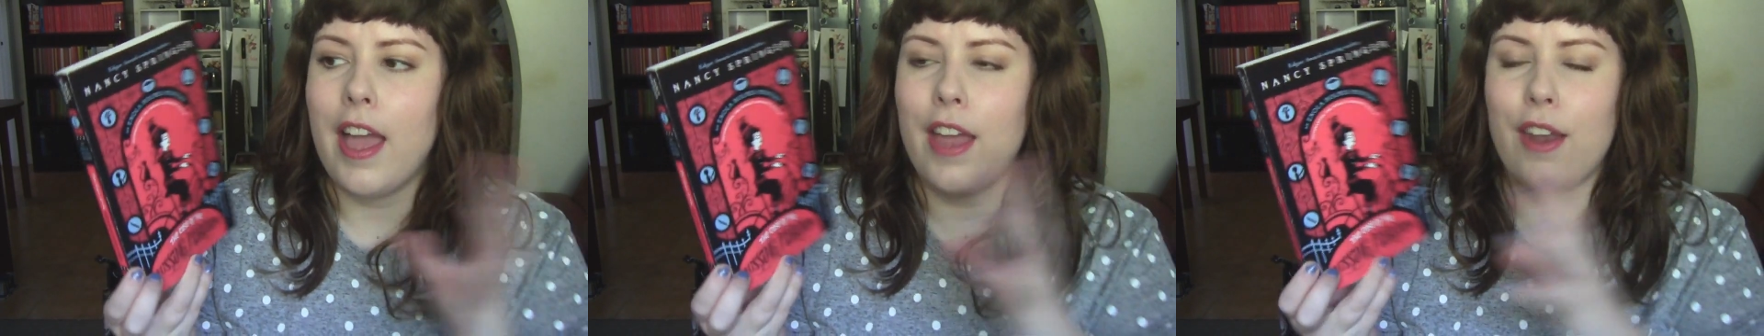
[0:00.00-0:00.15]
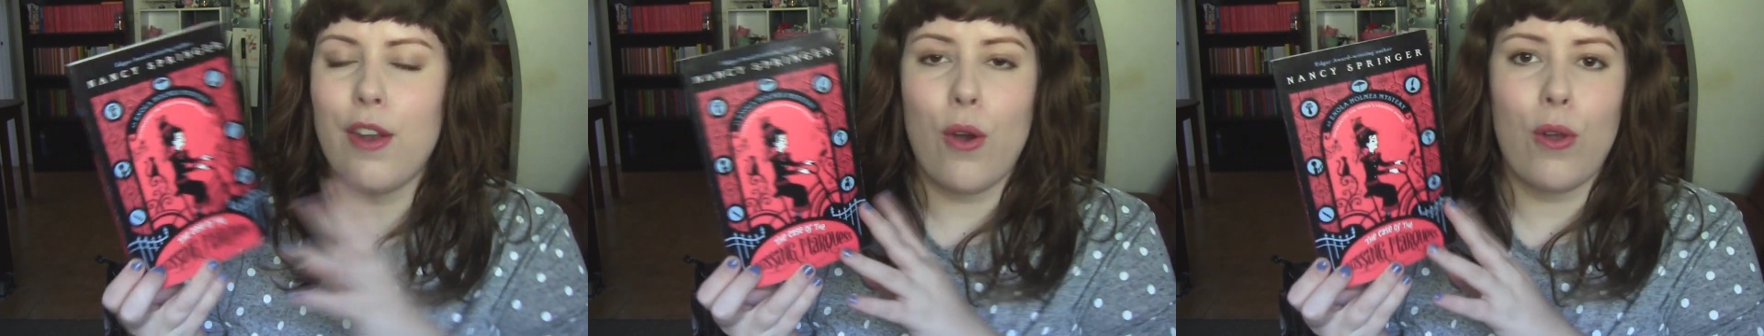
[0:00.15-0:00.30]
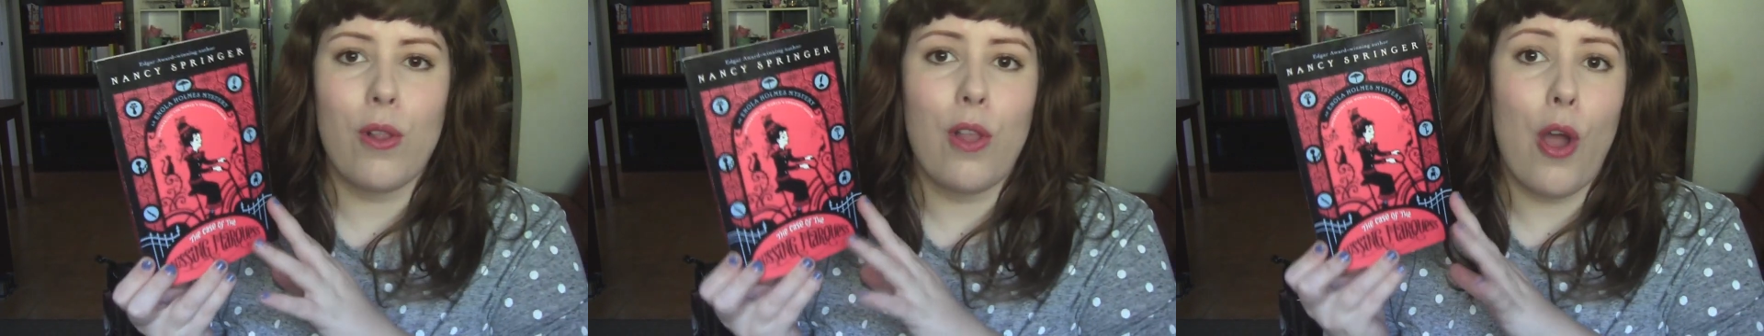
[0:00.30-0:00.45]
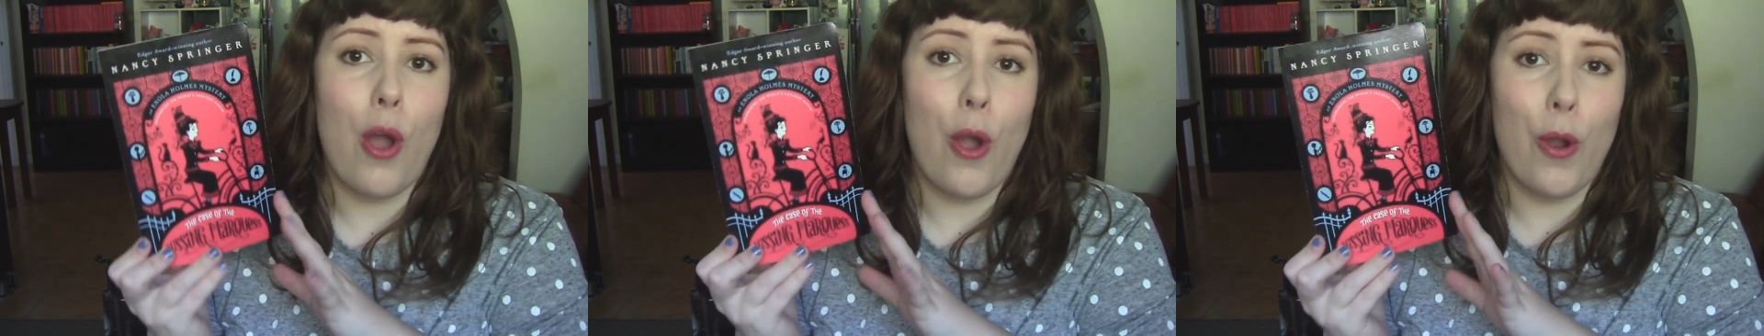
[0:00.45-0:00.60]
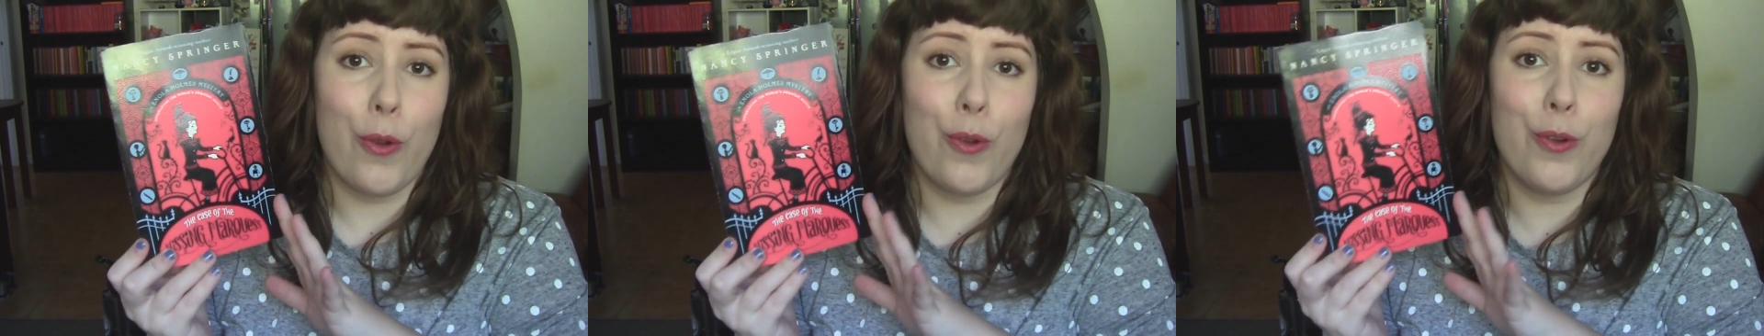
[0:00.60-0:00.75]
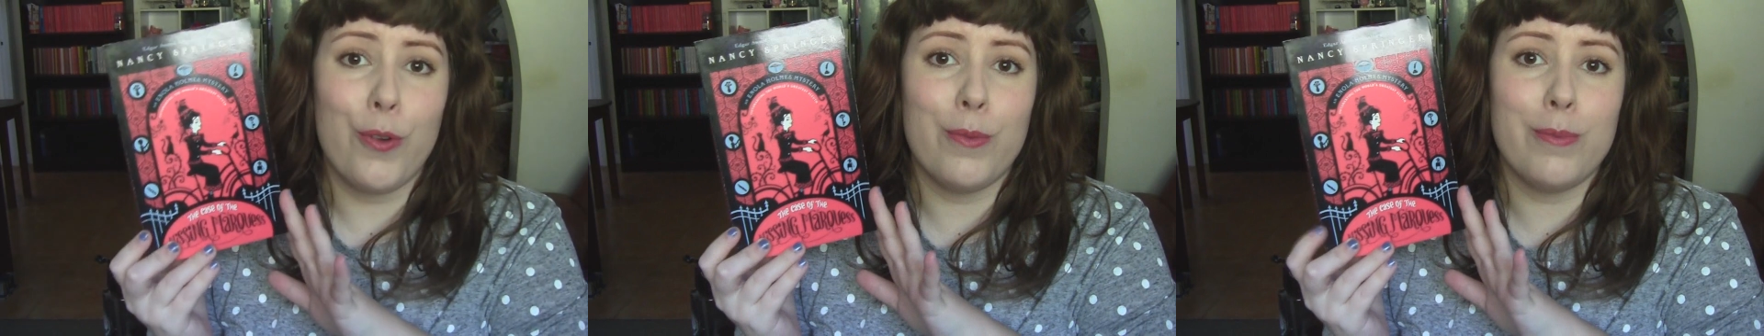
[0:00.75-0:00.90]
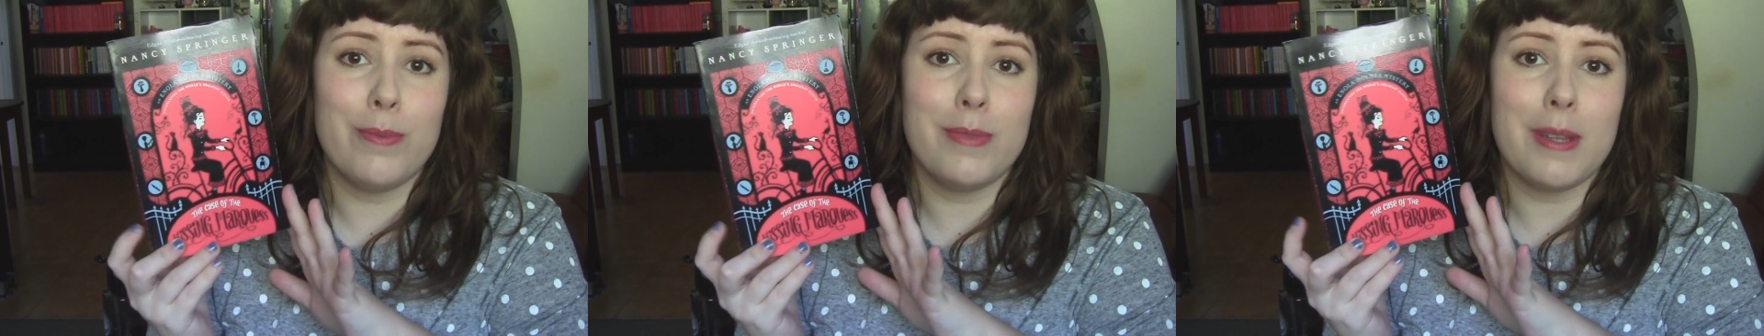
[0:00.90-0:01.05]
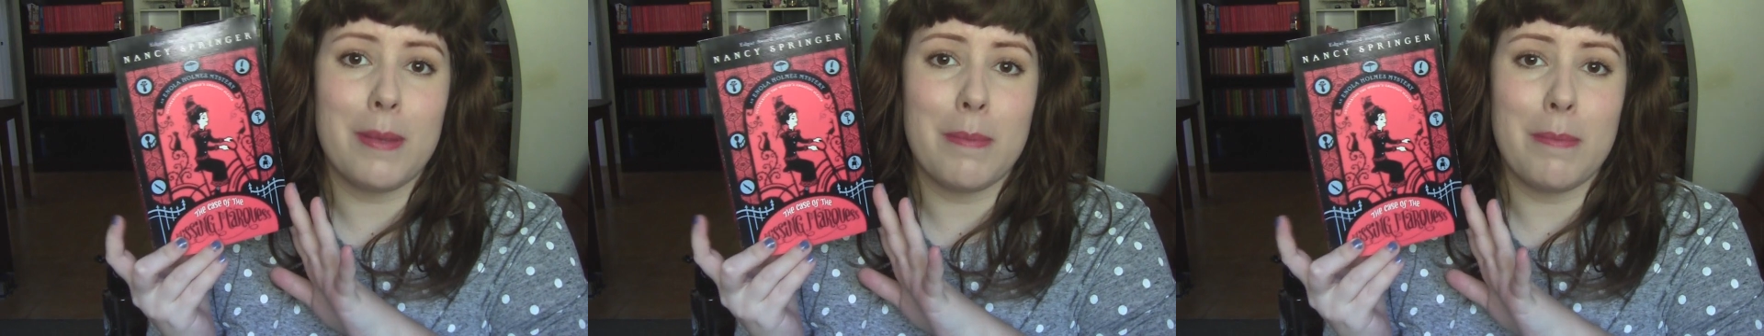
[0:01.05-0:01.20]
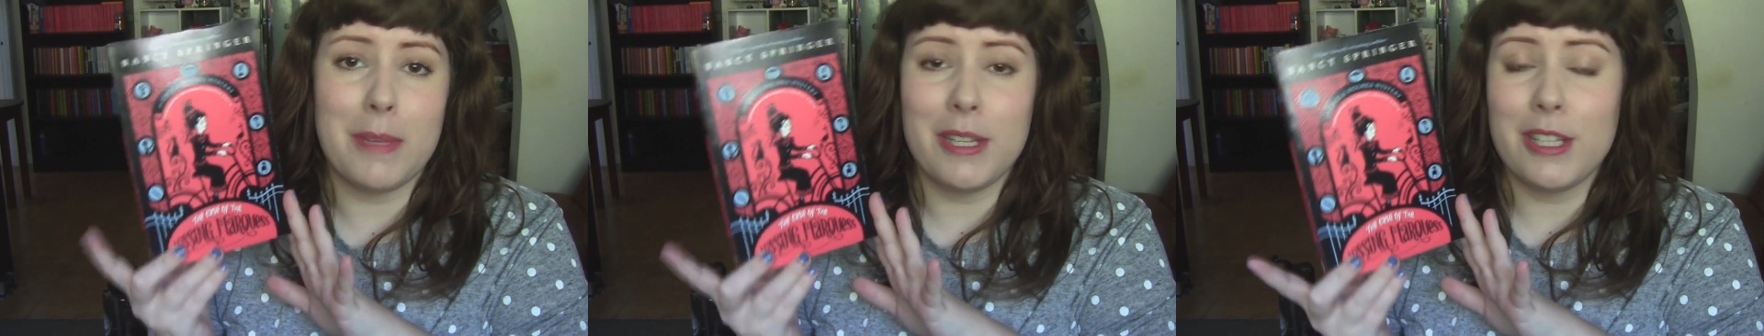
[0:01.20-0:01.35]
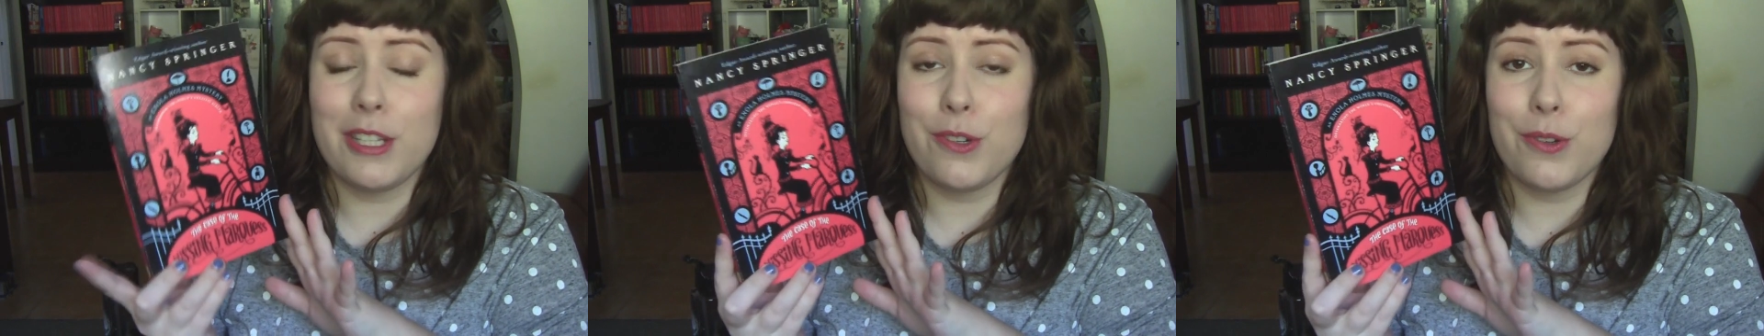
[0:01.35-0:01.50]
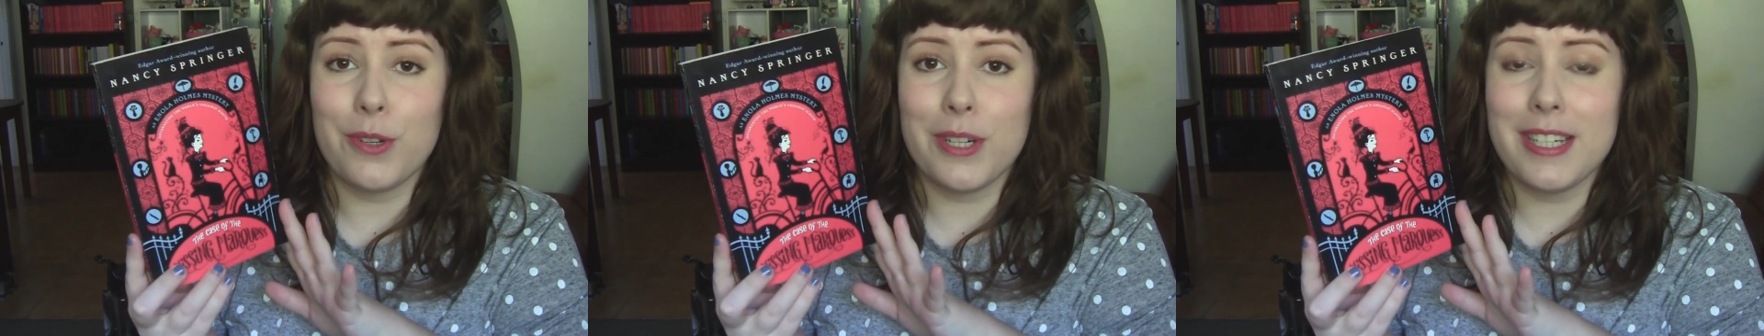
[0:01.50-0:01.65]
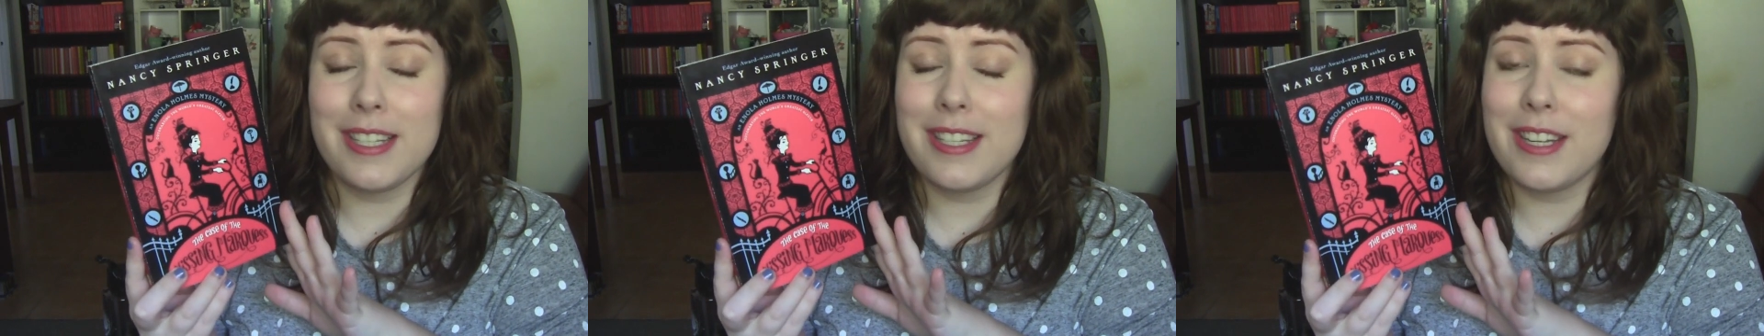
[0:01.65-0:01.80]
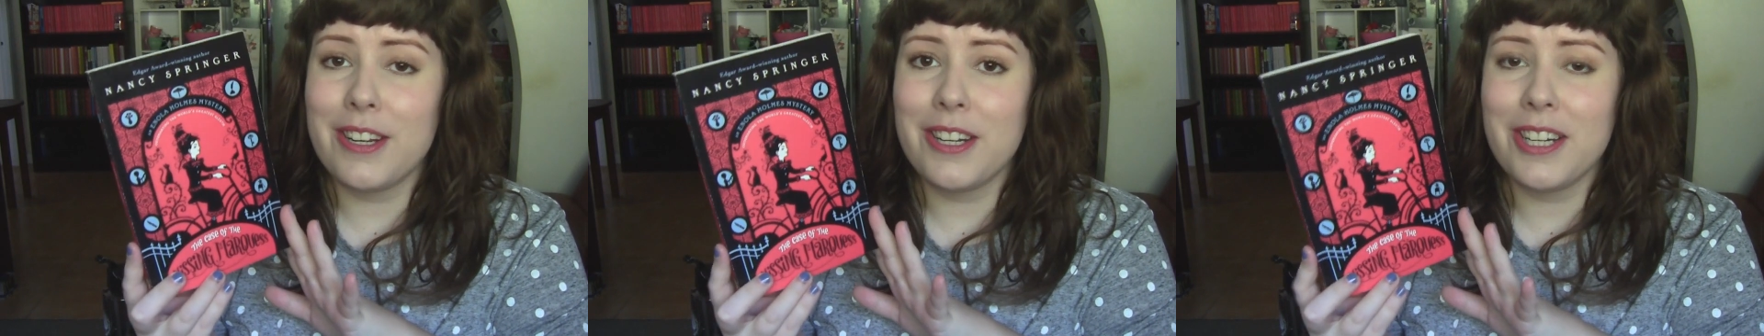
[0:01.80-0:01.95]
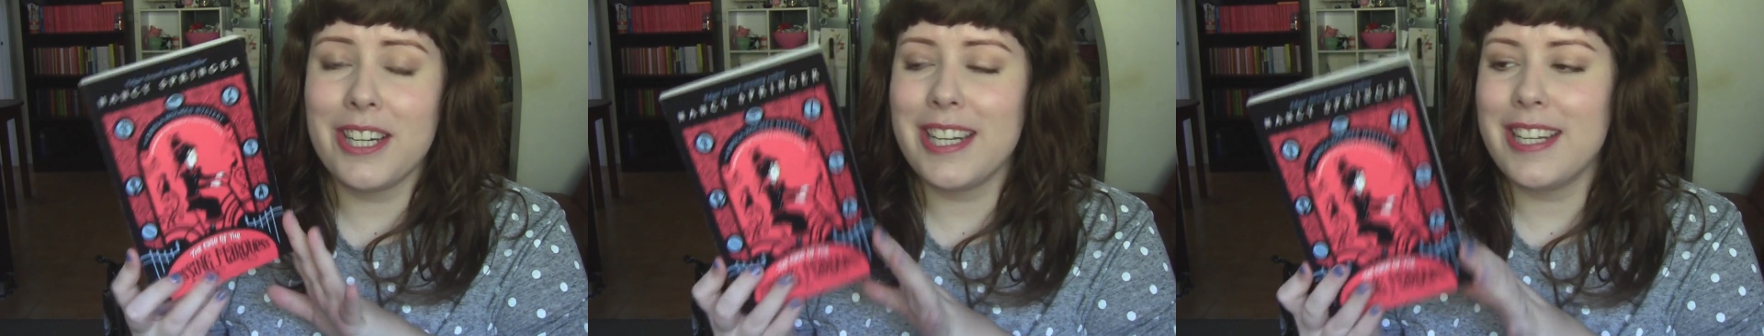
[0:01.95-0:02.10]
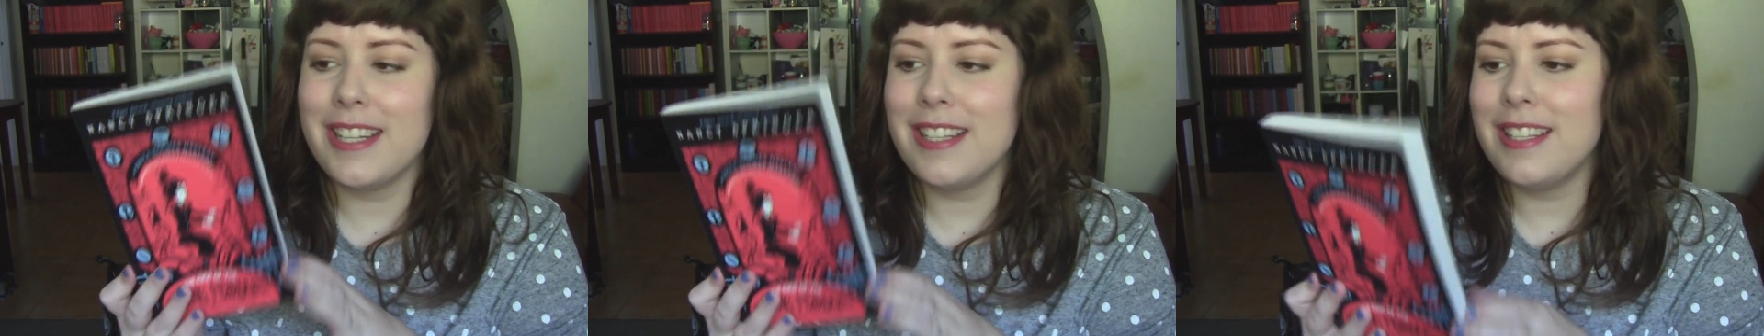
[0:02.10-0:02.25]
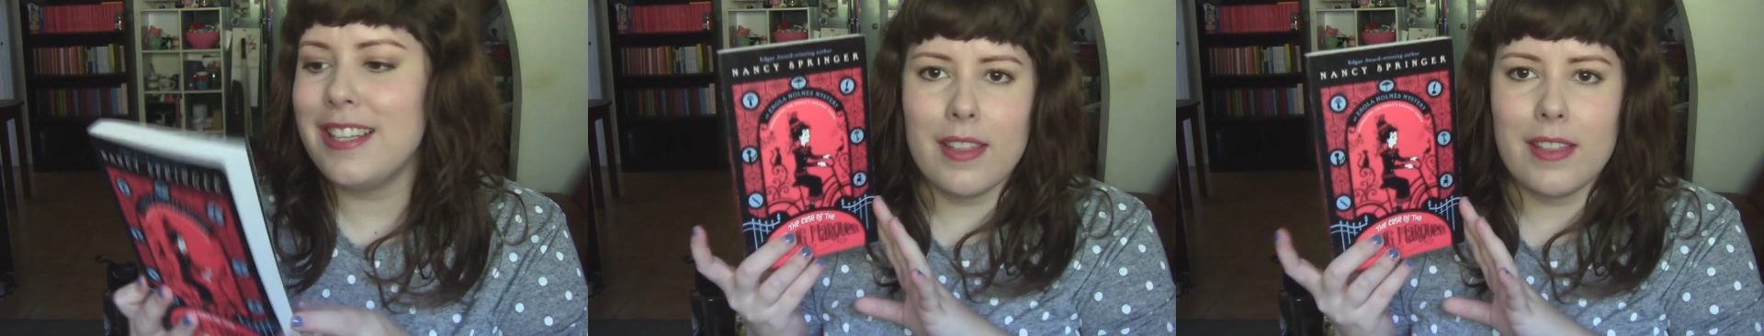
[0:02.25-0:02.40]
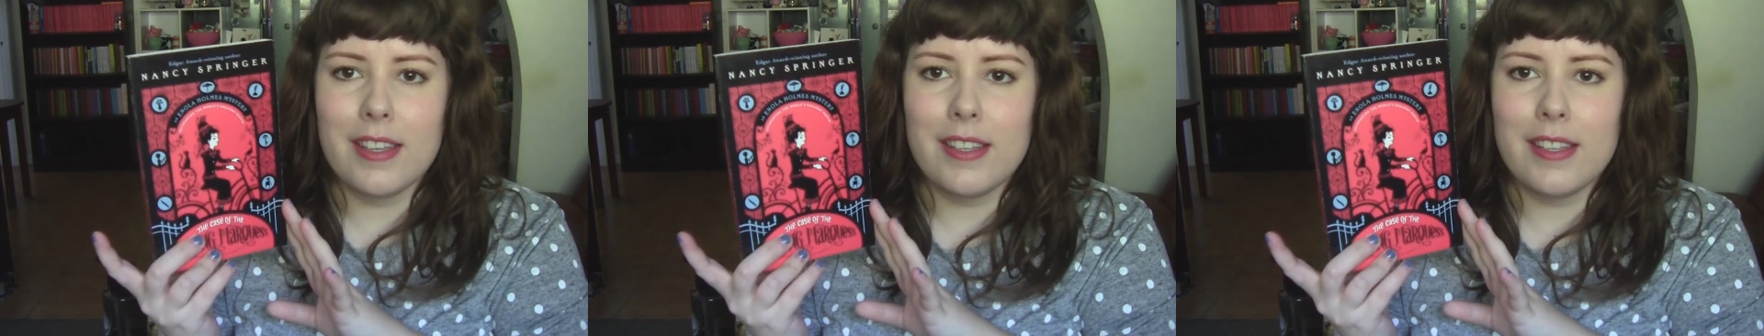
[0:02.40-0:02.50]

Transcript: Enola Holmes mystery series.